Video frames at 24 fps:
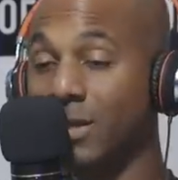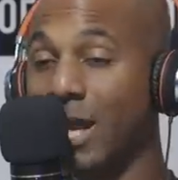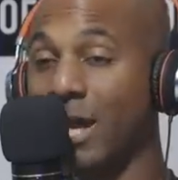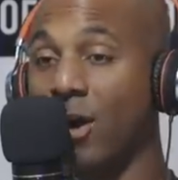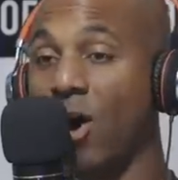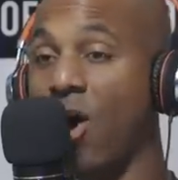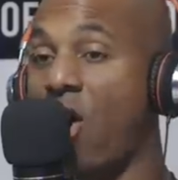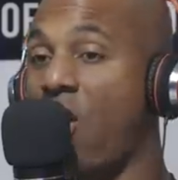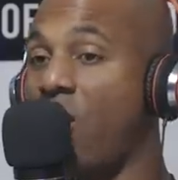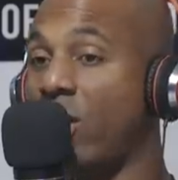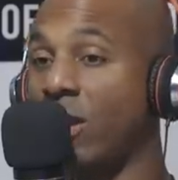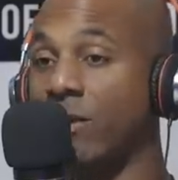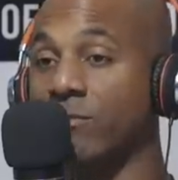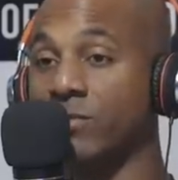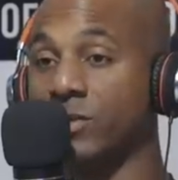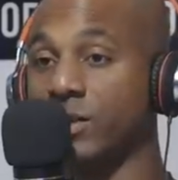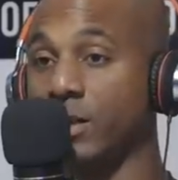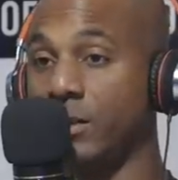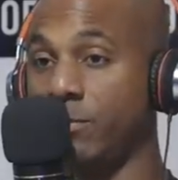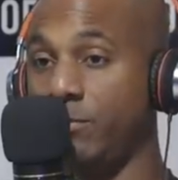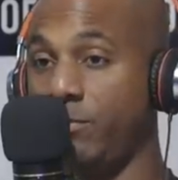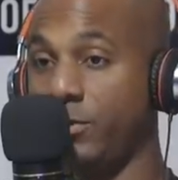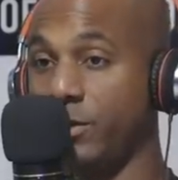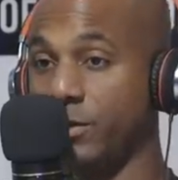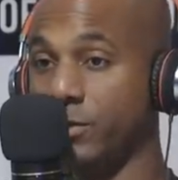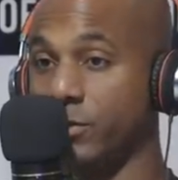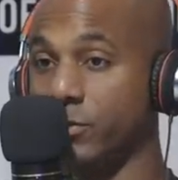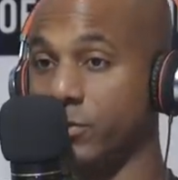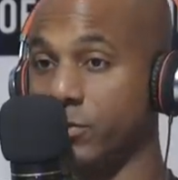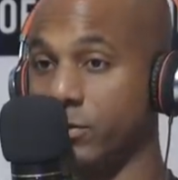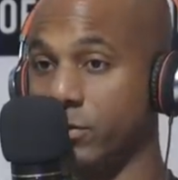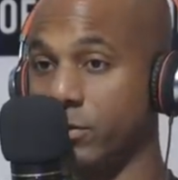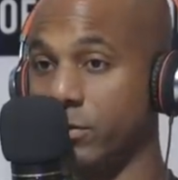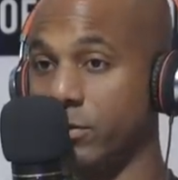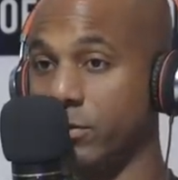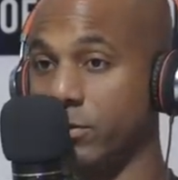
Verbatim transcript: Like all of them sending pictures.